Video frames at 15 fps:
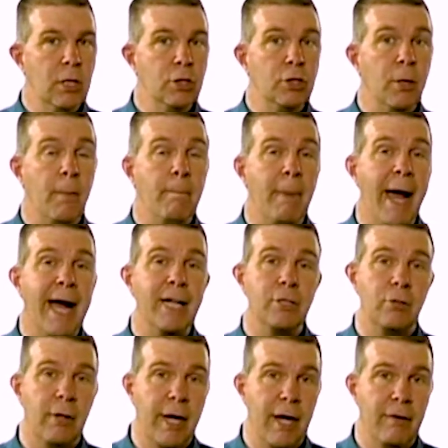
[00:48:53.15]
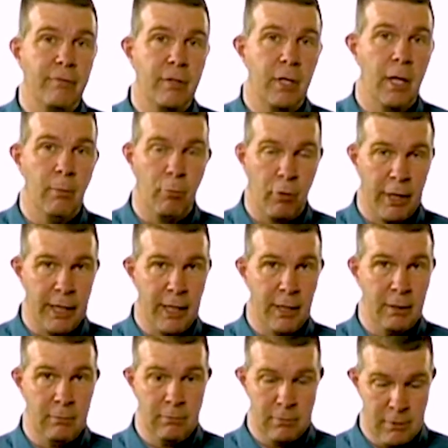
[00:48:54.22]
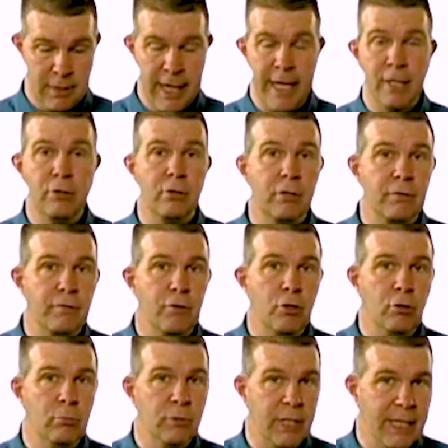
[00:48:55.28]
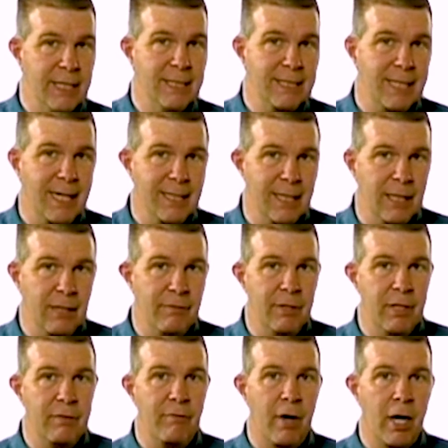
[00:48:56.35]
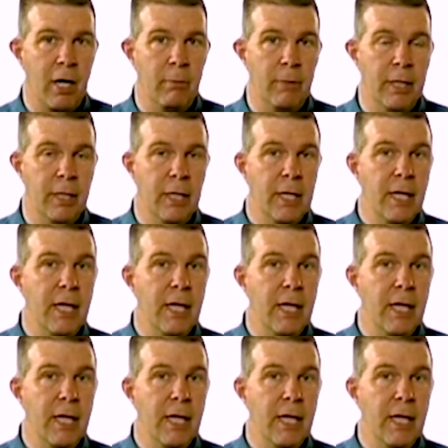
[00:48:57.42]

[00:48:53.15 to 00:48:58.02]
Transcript: to backdraft and bring in dangerous fumes inside the living environment